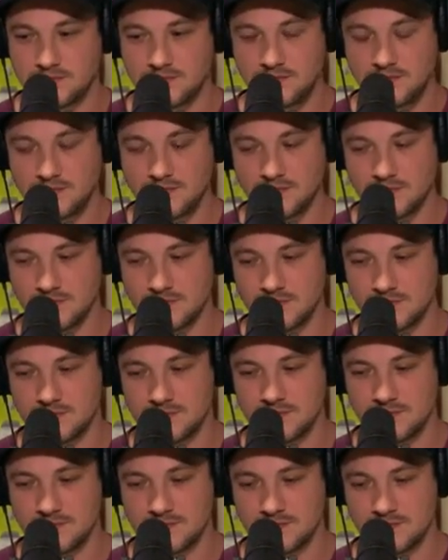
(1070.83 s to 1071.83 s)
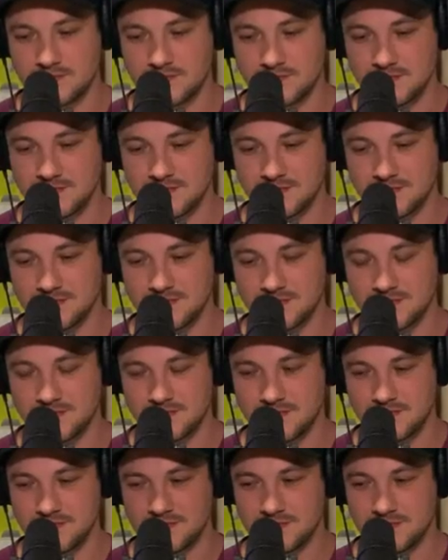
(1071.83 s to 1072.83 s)

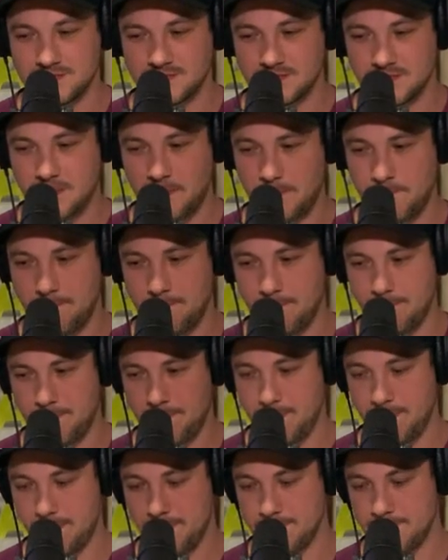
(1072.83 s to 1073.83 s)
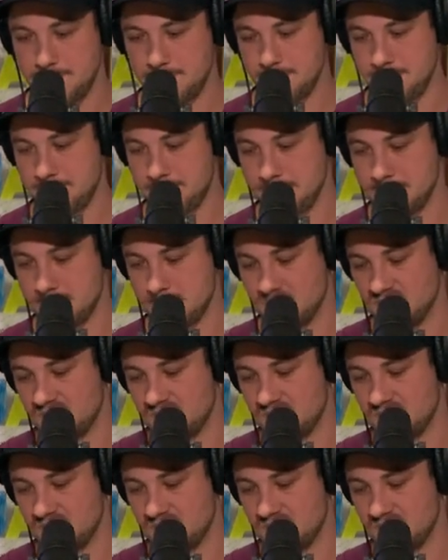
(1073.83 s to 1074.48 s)
This person isn't speaking.